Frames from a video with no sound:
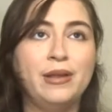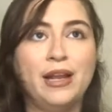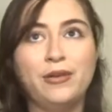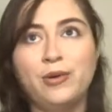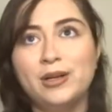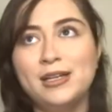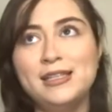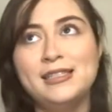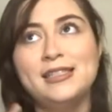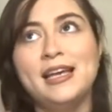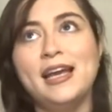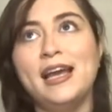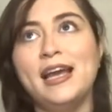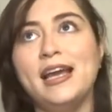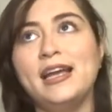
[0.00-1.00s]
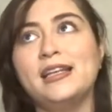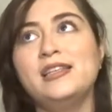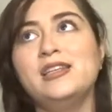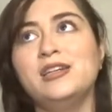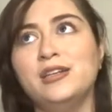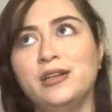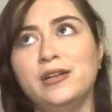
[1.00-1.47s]
and I want to say
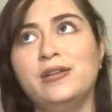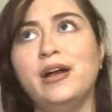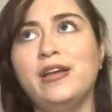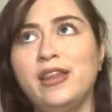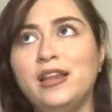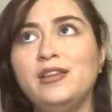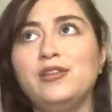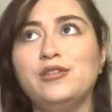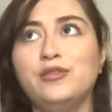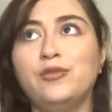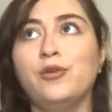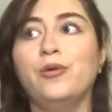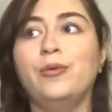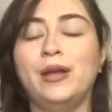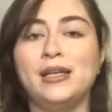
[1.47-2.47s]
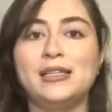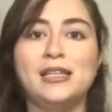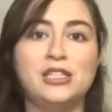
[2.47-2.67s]
till I think those 4 weeks,